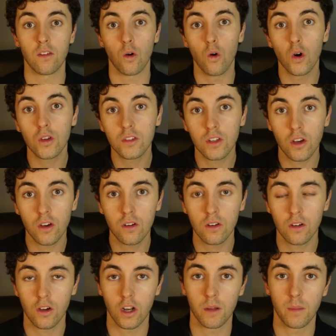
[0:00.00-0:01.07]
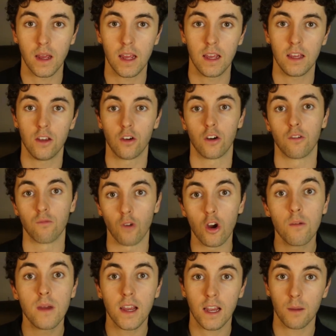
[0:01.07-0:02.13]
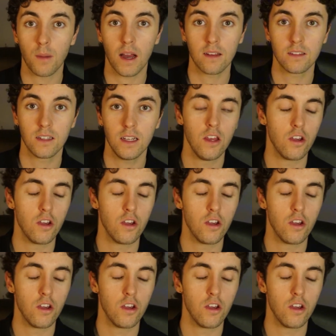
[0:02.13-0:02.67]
also going to be your aerobic capacity.